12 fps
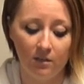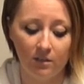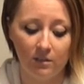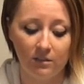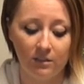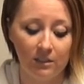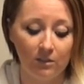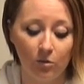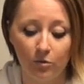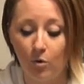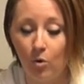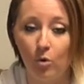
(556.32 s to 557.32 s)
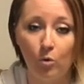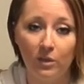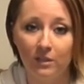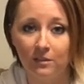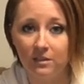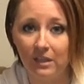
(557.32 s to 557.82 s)
conceal the whole
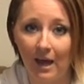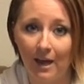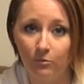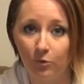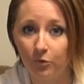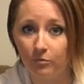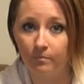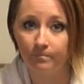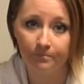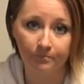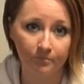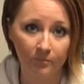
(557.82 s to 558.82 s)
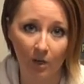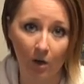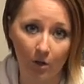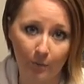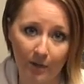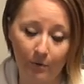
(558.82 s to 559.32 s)
inside with them
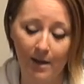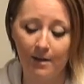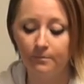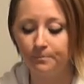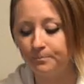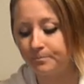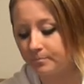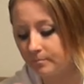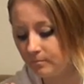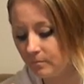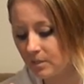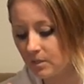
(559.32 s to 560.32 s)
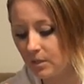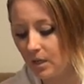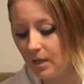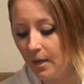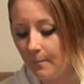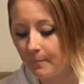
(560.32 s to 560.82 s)
all the way around.
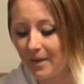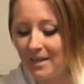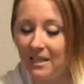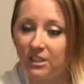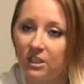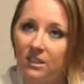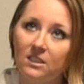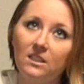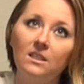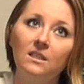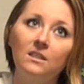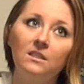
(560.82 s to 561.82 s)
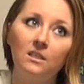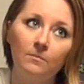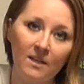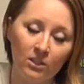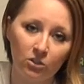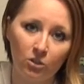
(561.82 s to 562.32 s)
But it just didn't
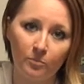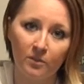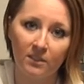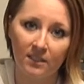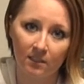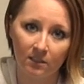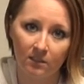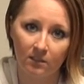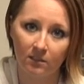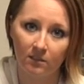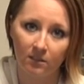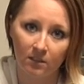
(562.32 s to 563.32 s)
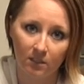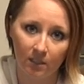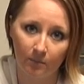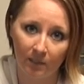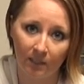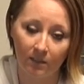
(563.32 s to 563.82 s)
make super sense
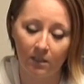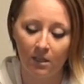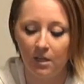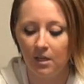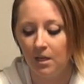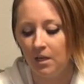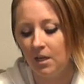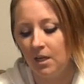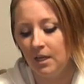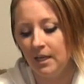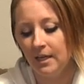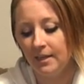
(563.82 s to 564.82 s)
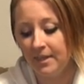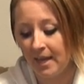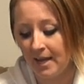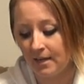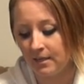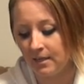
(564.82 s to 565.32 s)
to me.
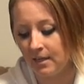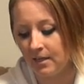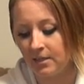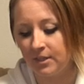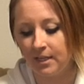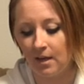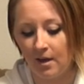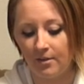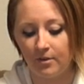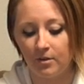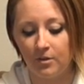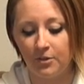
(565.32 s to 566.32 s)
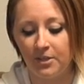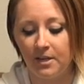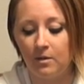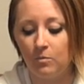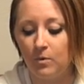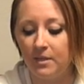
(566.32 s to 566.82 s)
Then the other
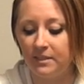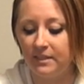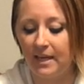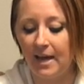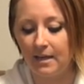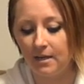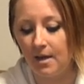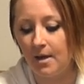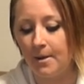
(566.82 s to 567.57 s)
thing was that